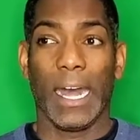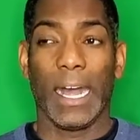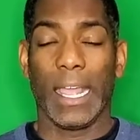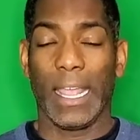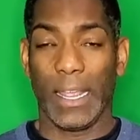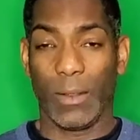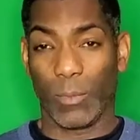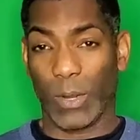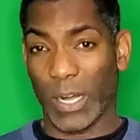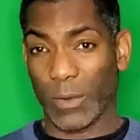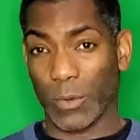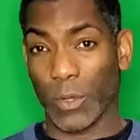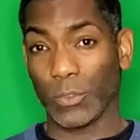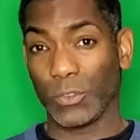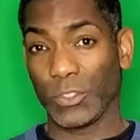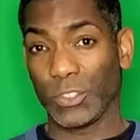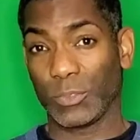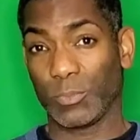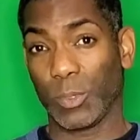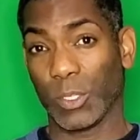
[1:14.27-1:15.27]
And when I wrote
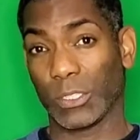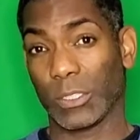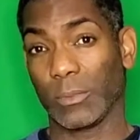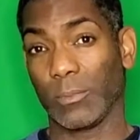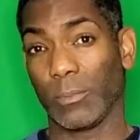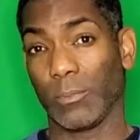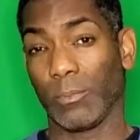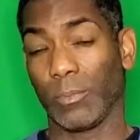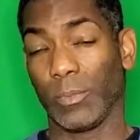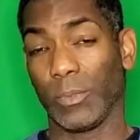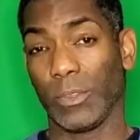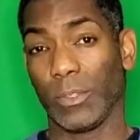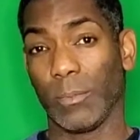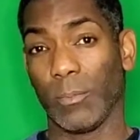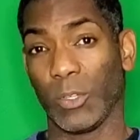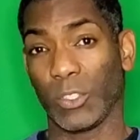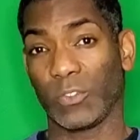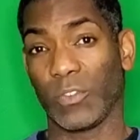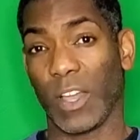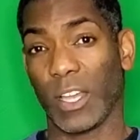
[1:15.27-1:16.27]
this book, the
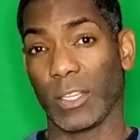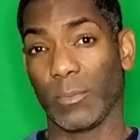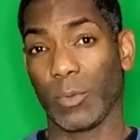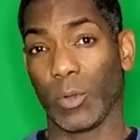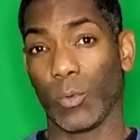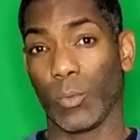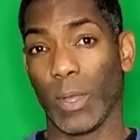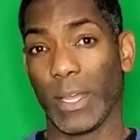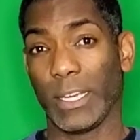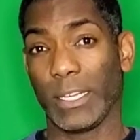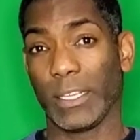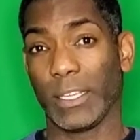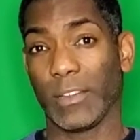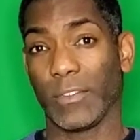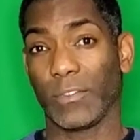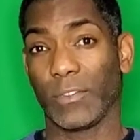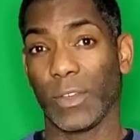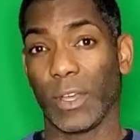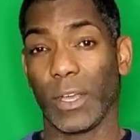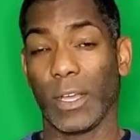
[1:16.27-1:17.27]
most valuable wedding
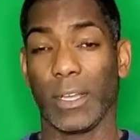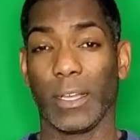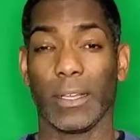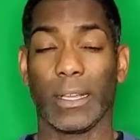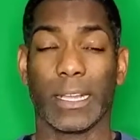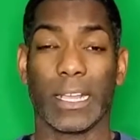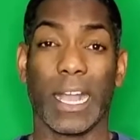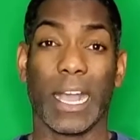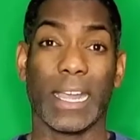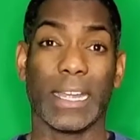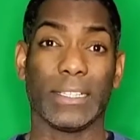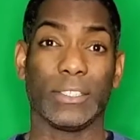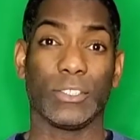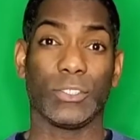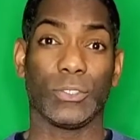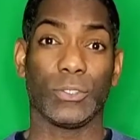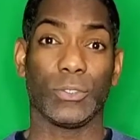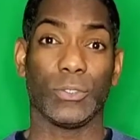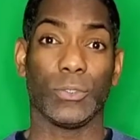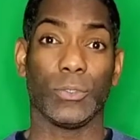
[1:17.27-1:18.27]
gift, a guide
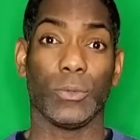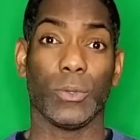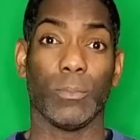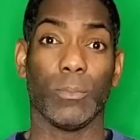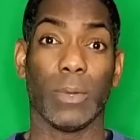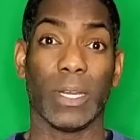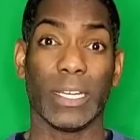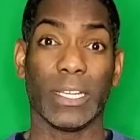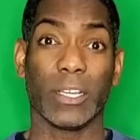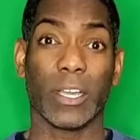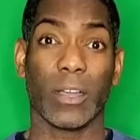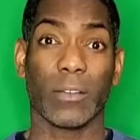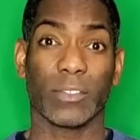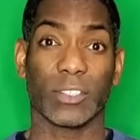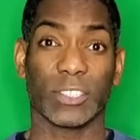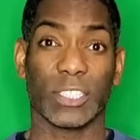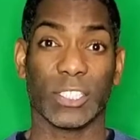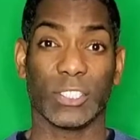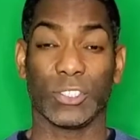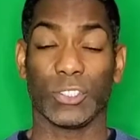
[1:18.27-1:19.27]
to money
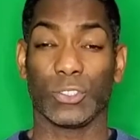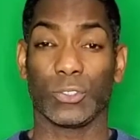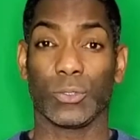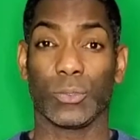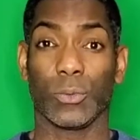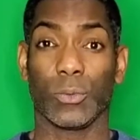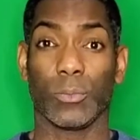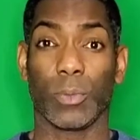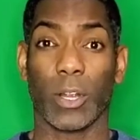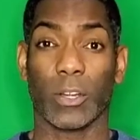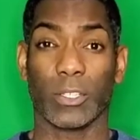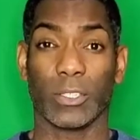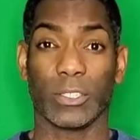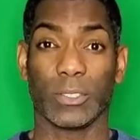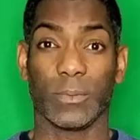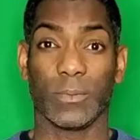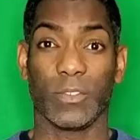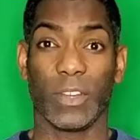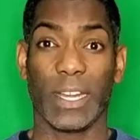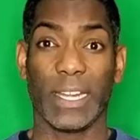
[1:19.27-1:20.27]
conversations through
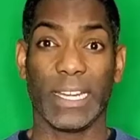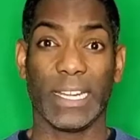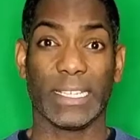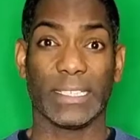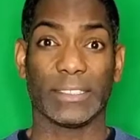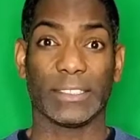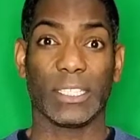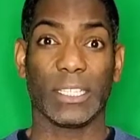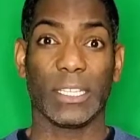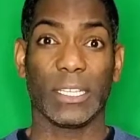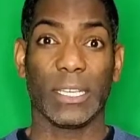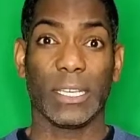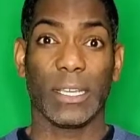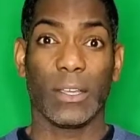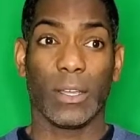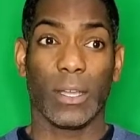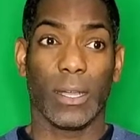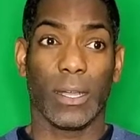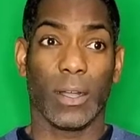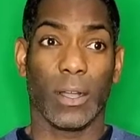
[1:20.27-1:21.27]
partnership finance,
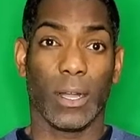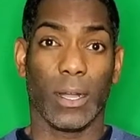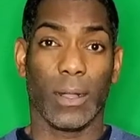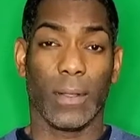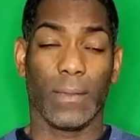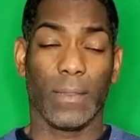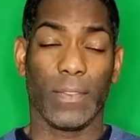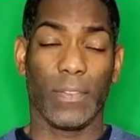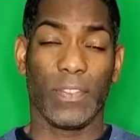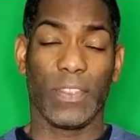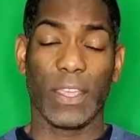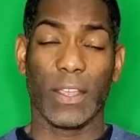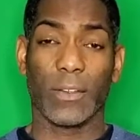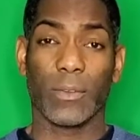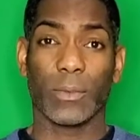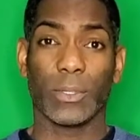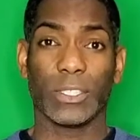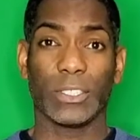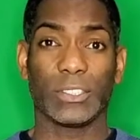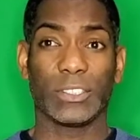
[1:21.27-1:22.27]
there
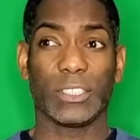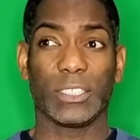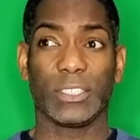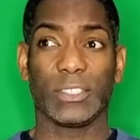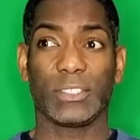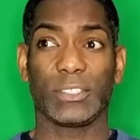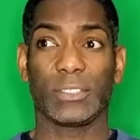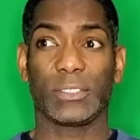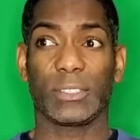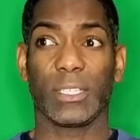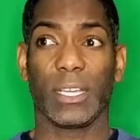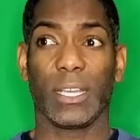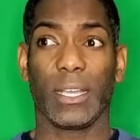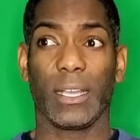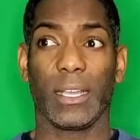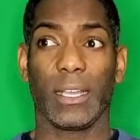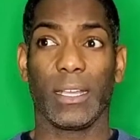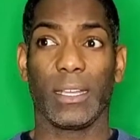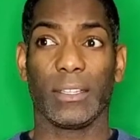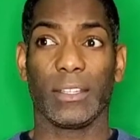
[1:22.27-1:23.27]

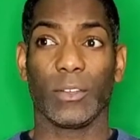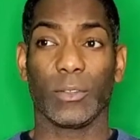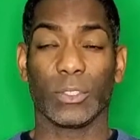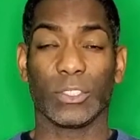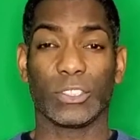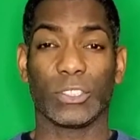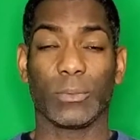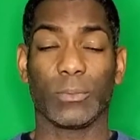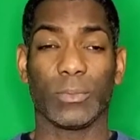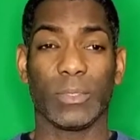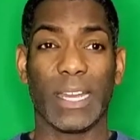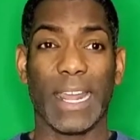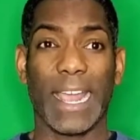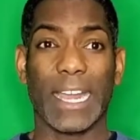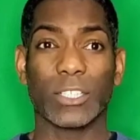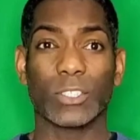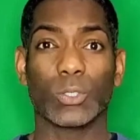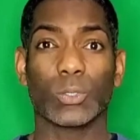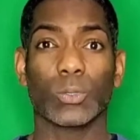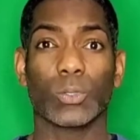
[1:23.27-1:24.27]
were some
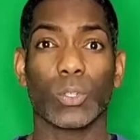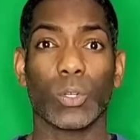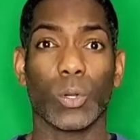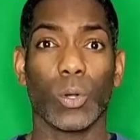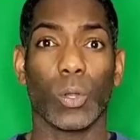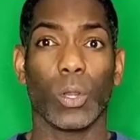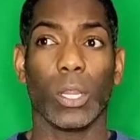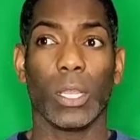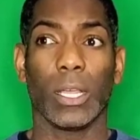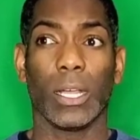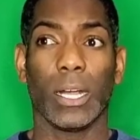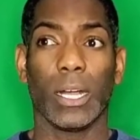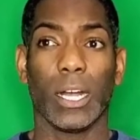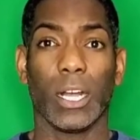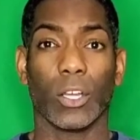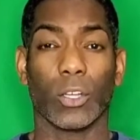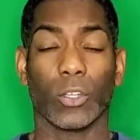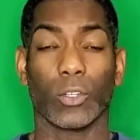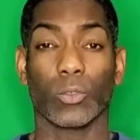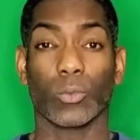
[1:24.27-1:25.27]
natural
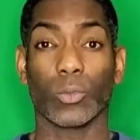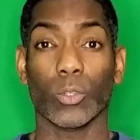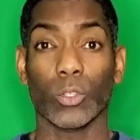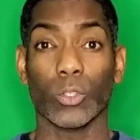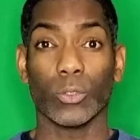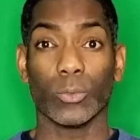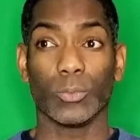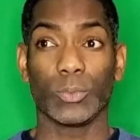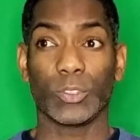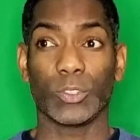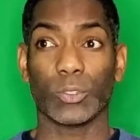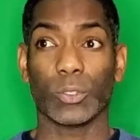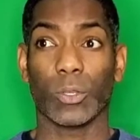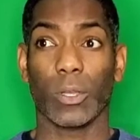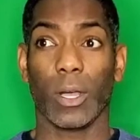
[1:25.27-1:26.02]
groups